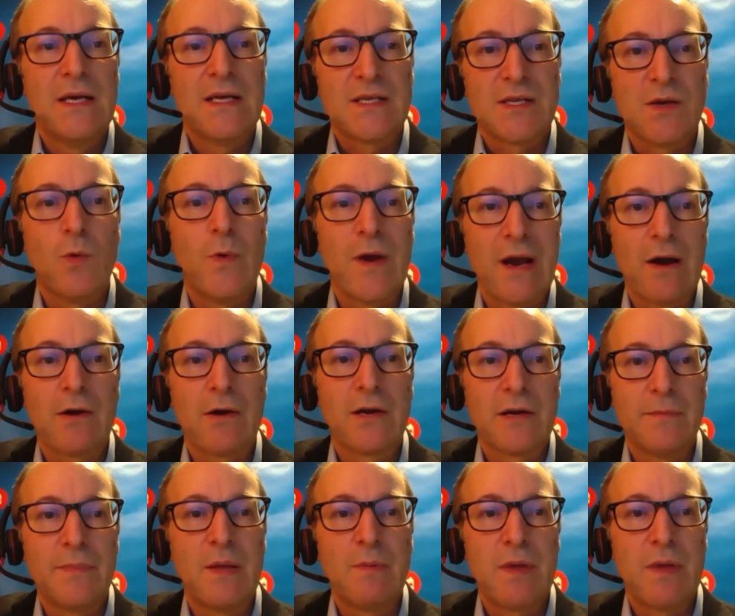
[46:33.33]
So we are going
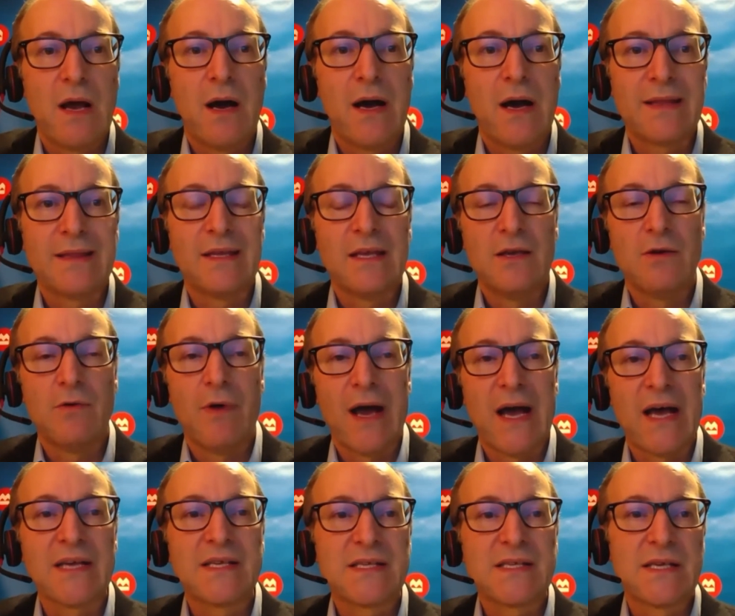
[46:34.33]
to be behind the
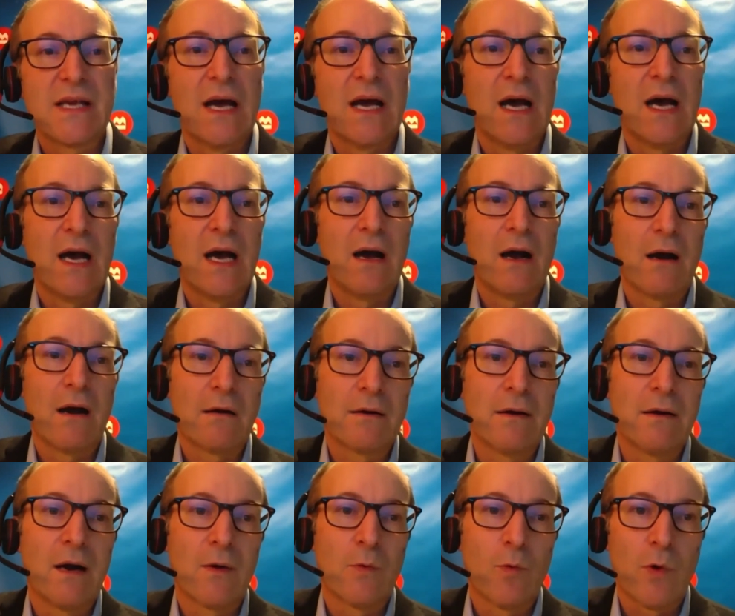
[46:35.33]
U.S.
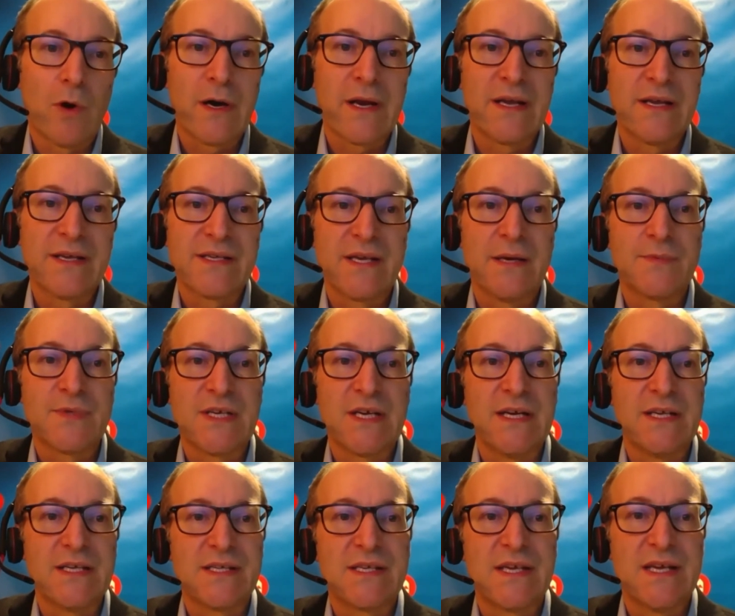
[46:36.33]
Our working assumption
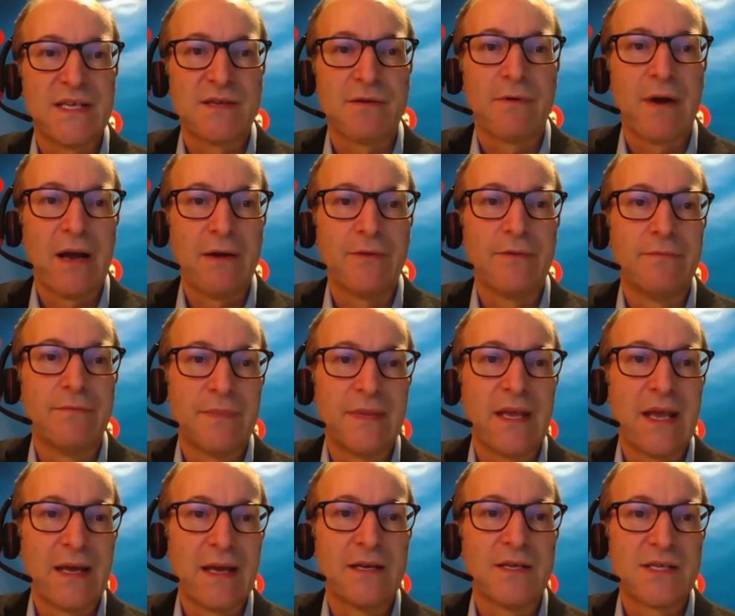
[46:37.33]
is around
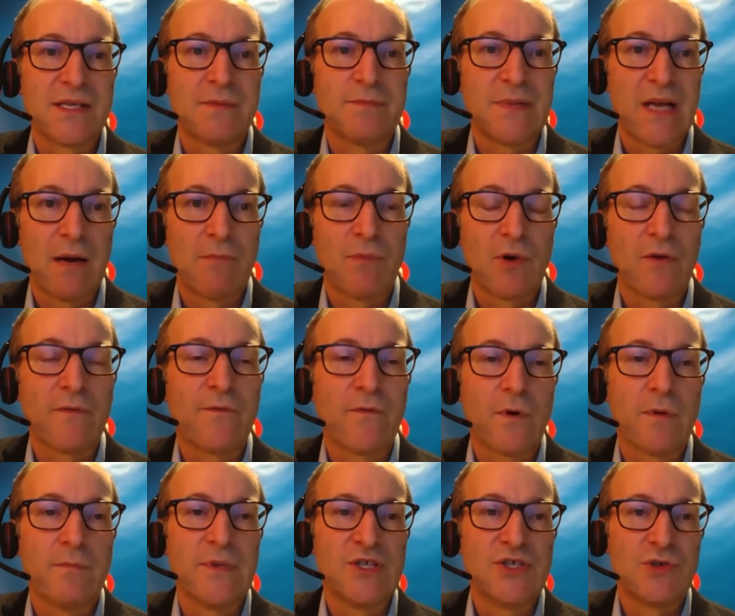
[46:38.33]
the end of September for
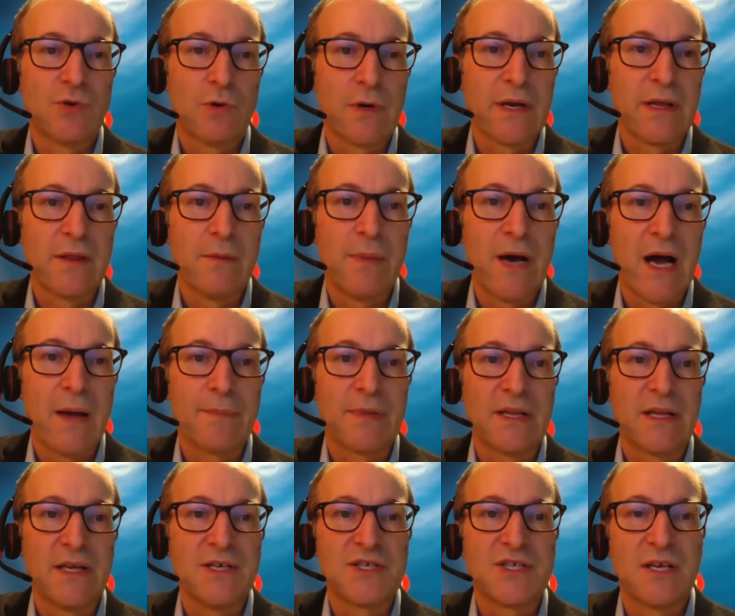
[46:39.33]
a majority of the
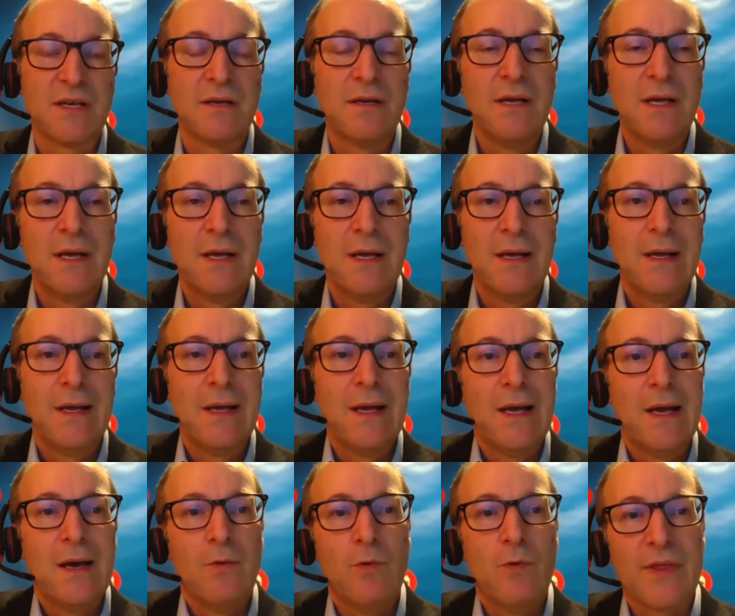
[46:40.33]
population,
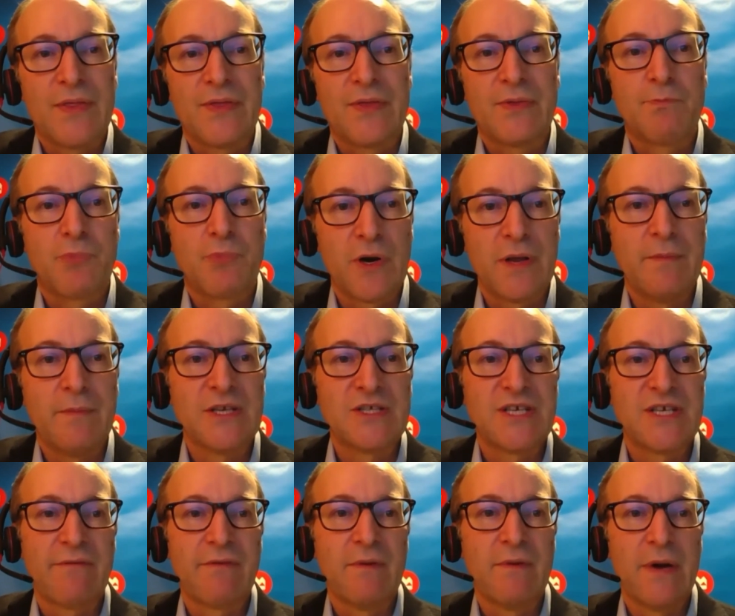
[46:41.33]
with pretty
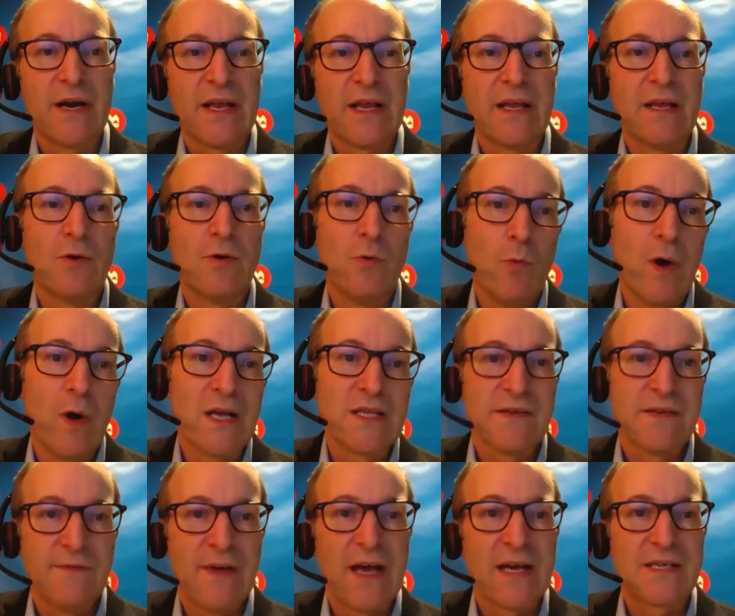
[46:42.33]
much everybody who wants
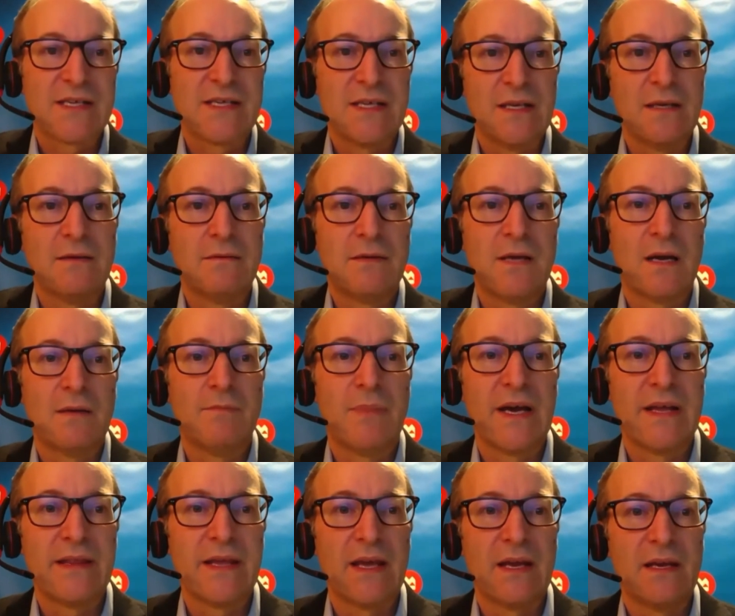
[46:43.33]
a vaccine done
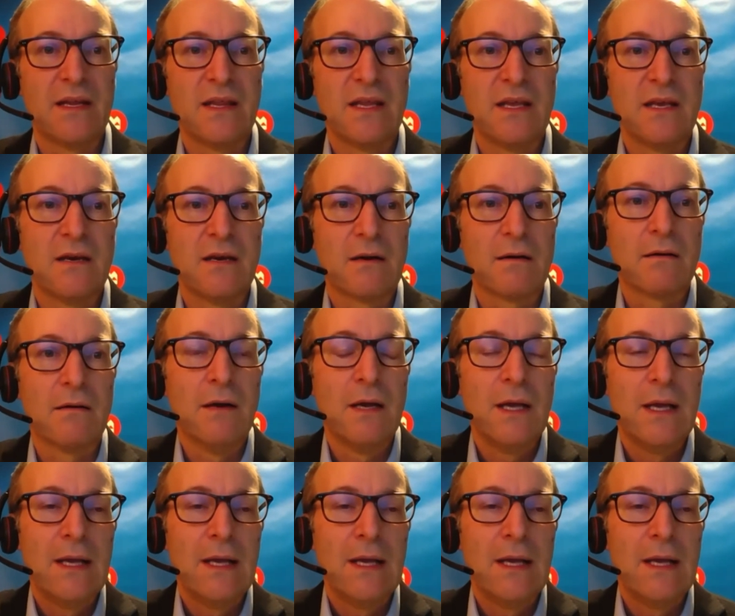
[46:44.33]
by the end of the year.